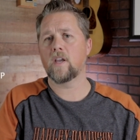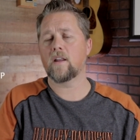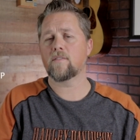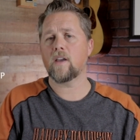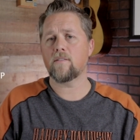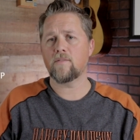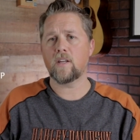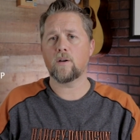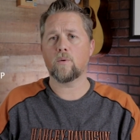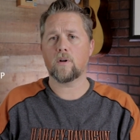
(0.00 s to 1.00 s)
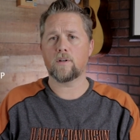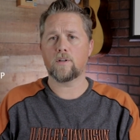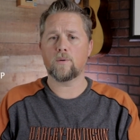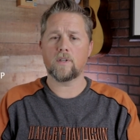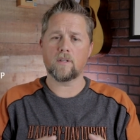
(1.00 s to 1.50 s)
And I've got a video on
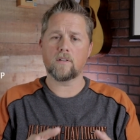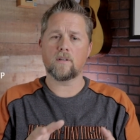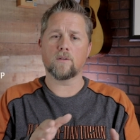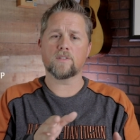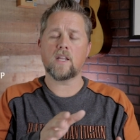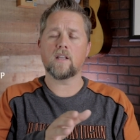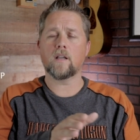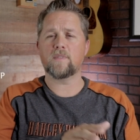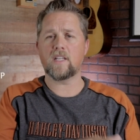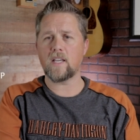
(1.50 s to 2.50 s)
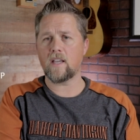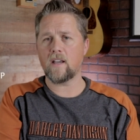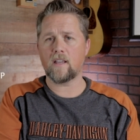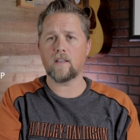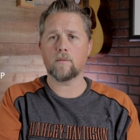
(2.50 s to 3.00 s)
doing, you know, setting up
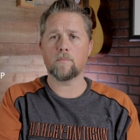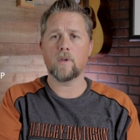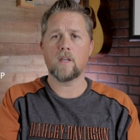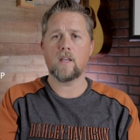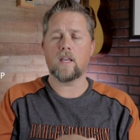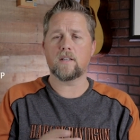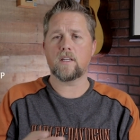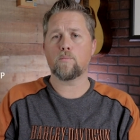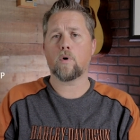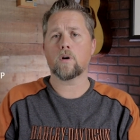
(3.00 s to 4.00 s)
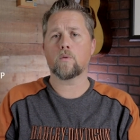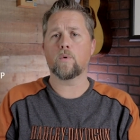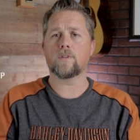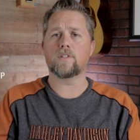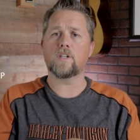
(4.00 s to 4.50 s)
DKIM and DMARC
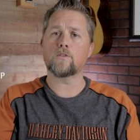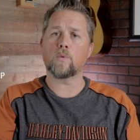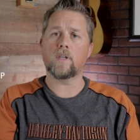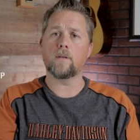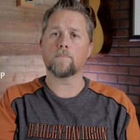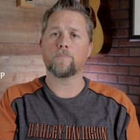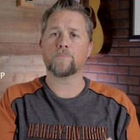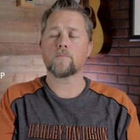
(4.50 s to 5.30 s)
with G Suite,